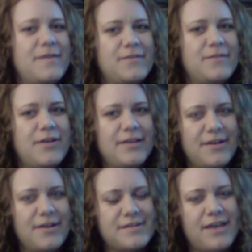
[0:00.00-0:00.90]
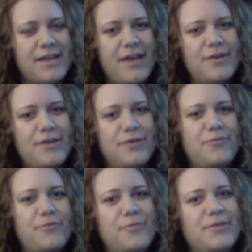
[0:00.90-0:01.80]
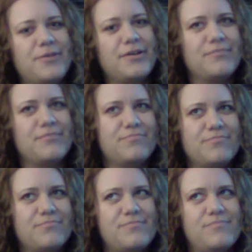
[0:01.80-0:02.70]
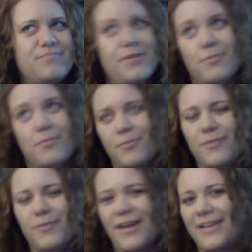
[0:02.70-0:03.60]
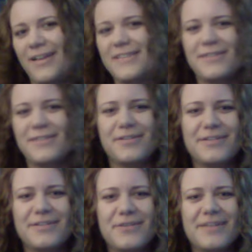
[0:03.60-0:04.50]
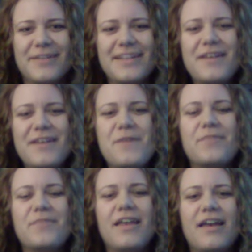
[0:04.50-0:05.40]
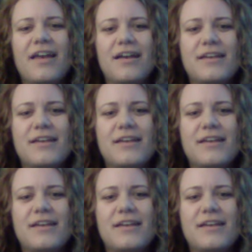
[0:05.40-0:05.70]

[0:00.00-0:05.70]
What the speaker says: Recently, Peter and Young Sky formed a subgroup, I guess you could call it.